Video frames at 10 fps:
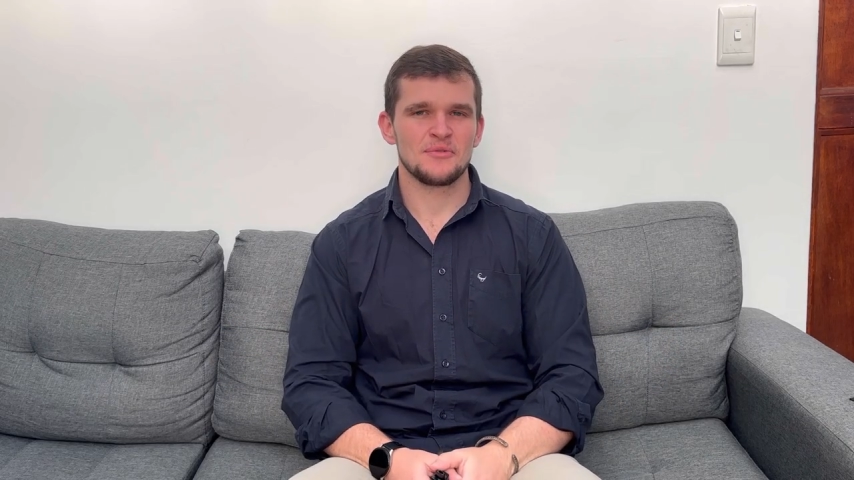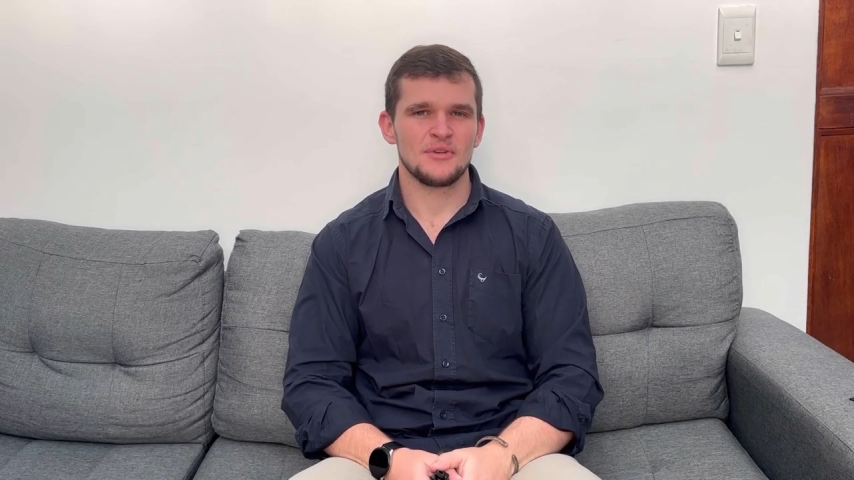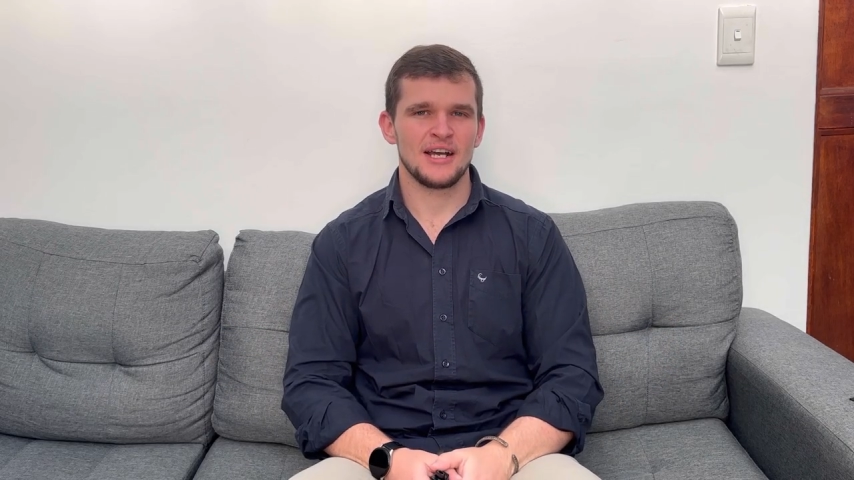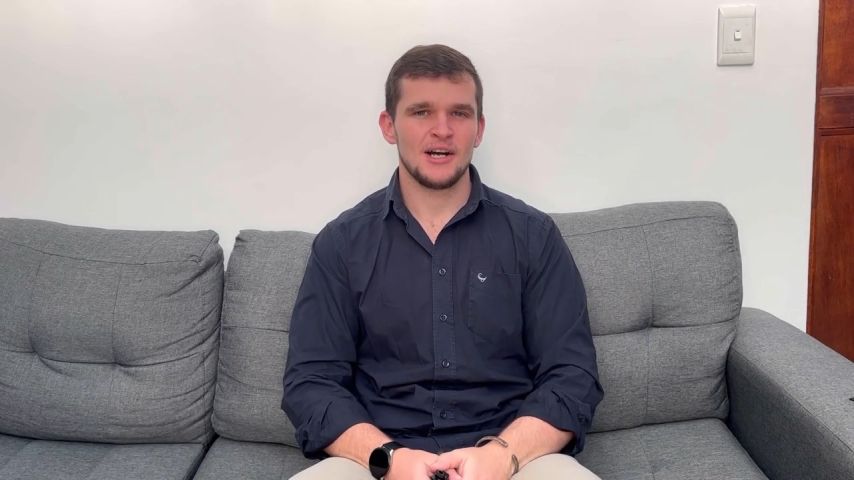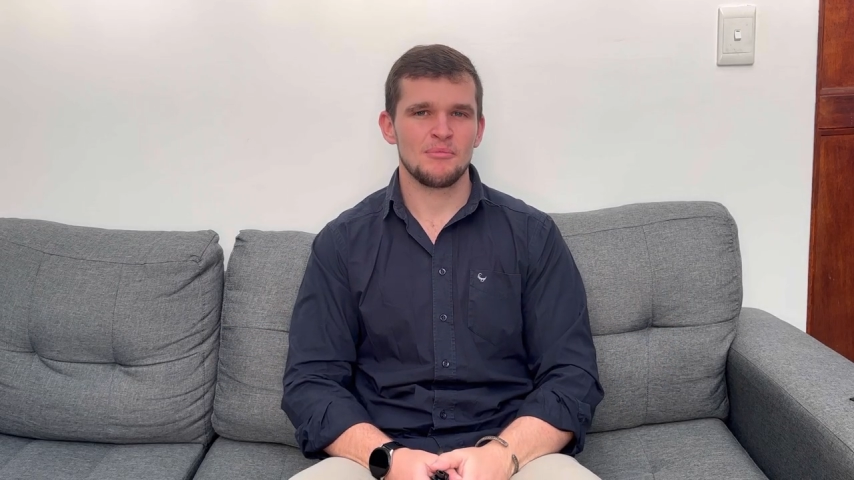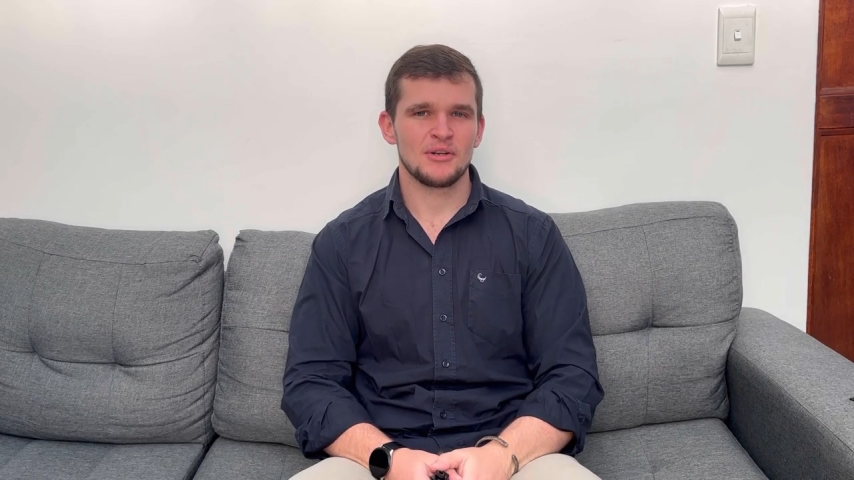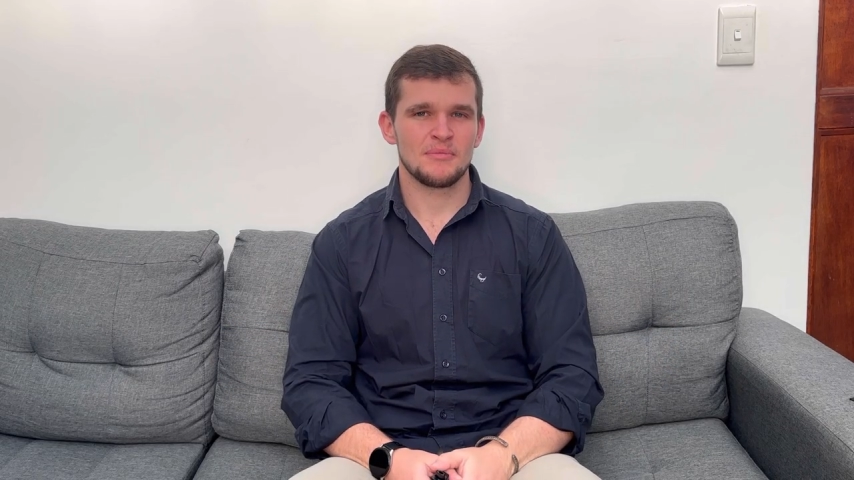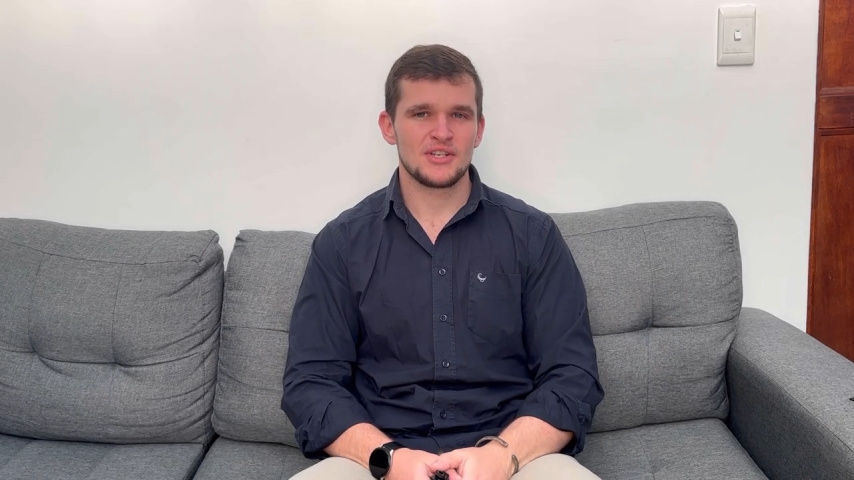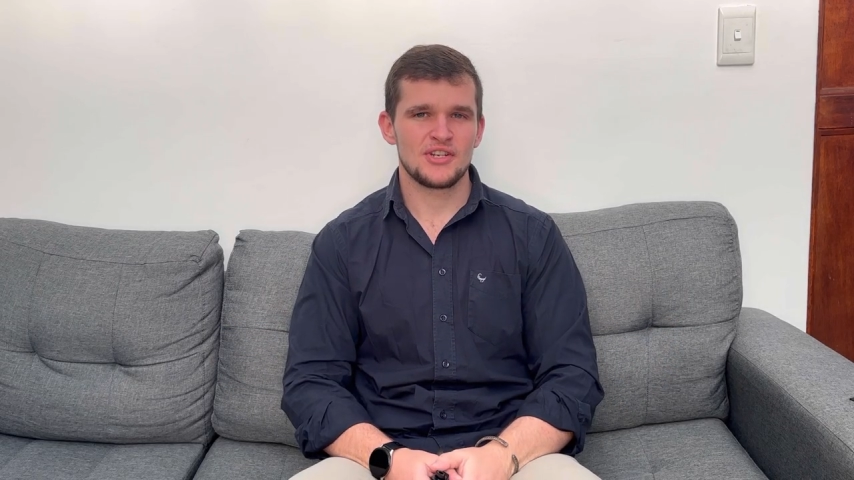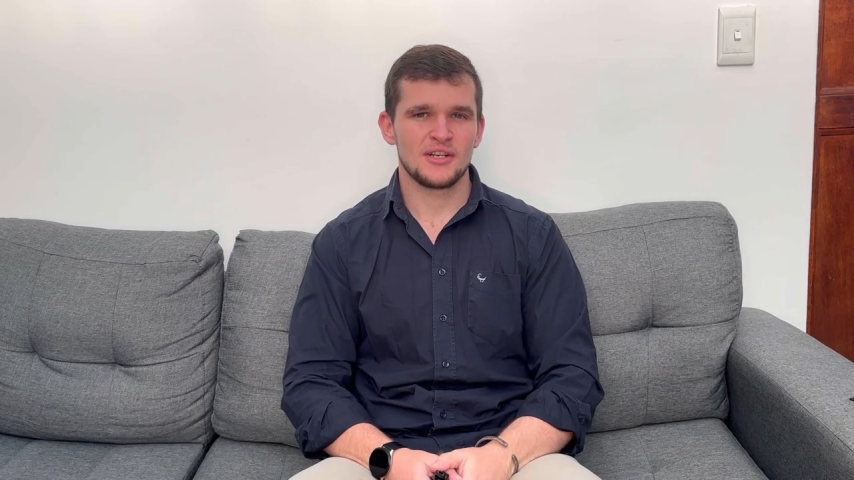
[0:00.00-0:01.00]
would help out
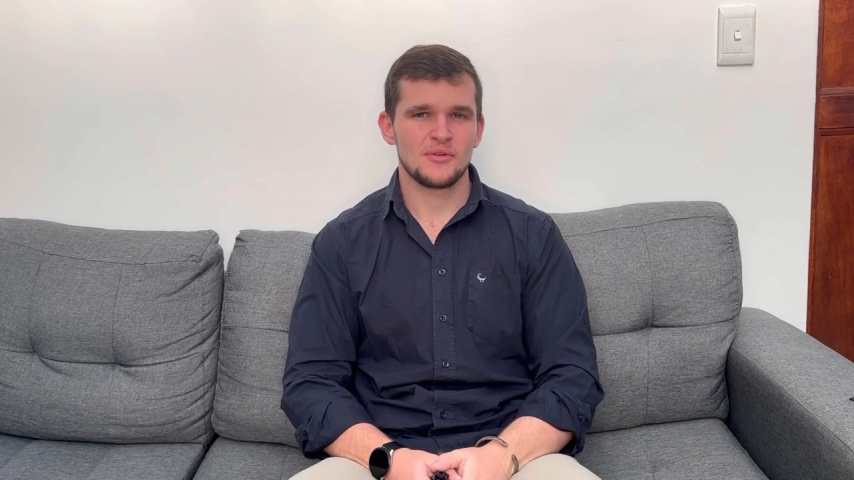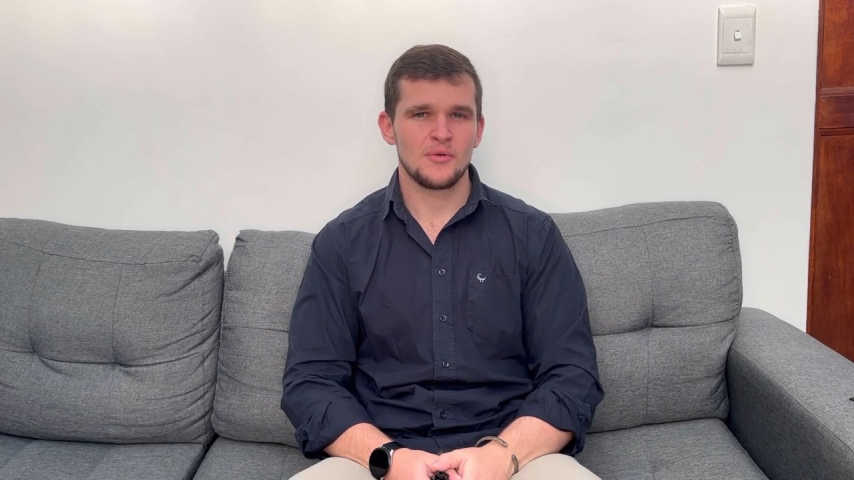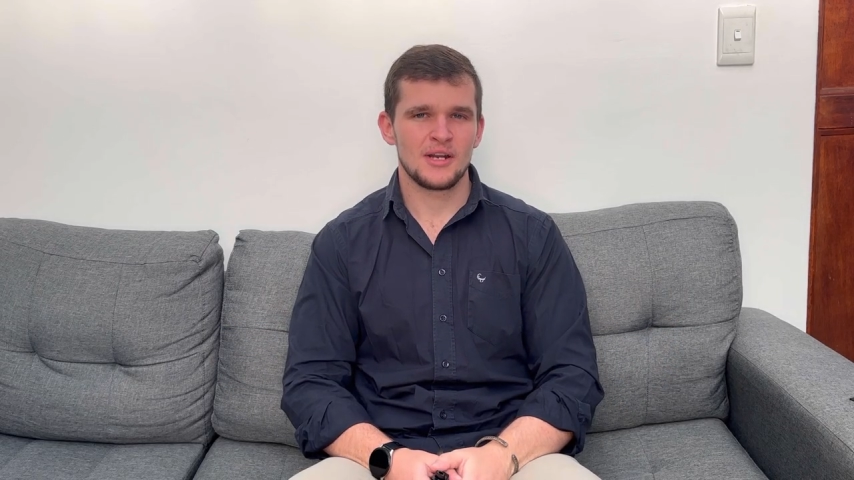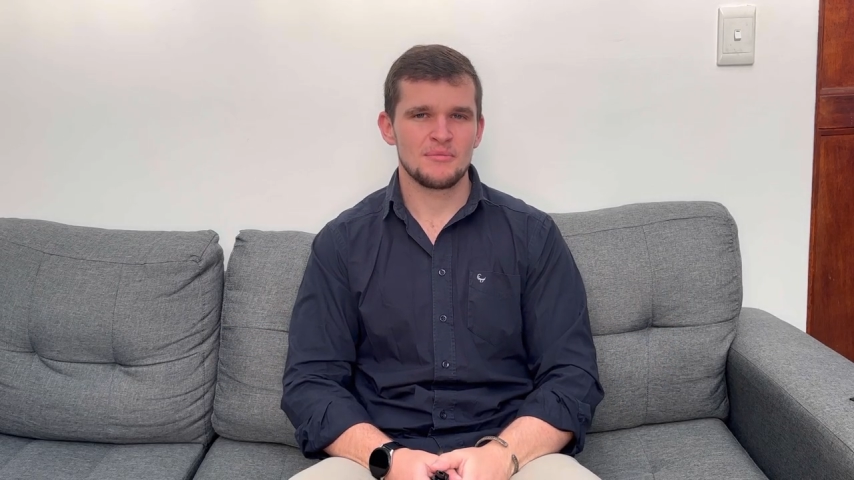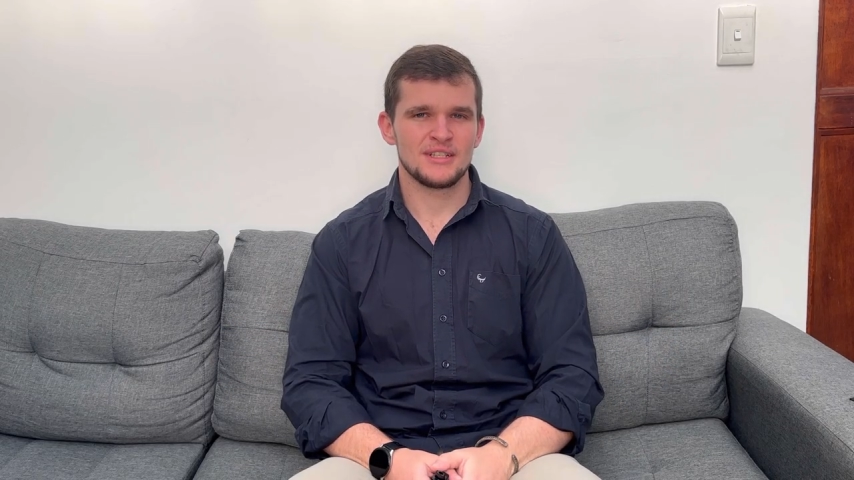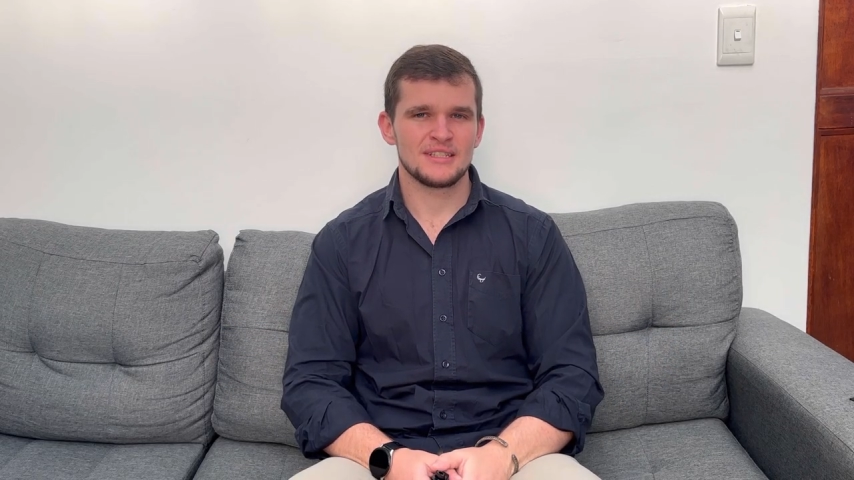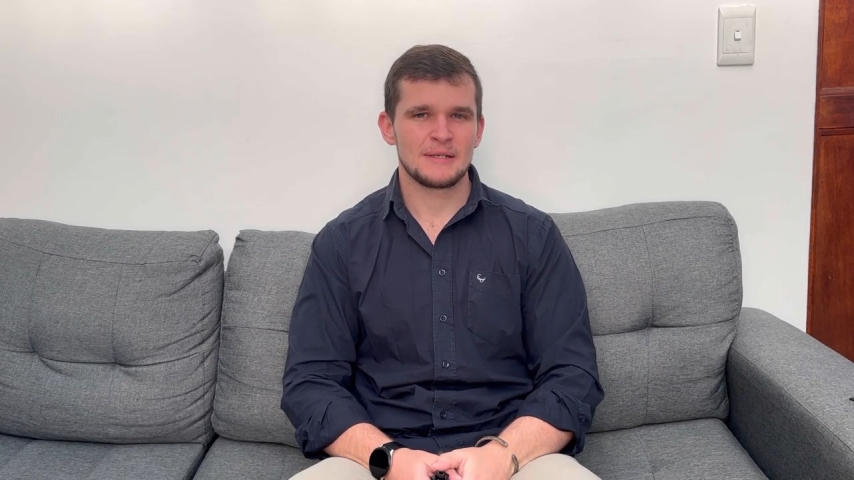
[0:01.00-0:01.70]
my channel quite a bit.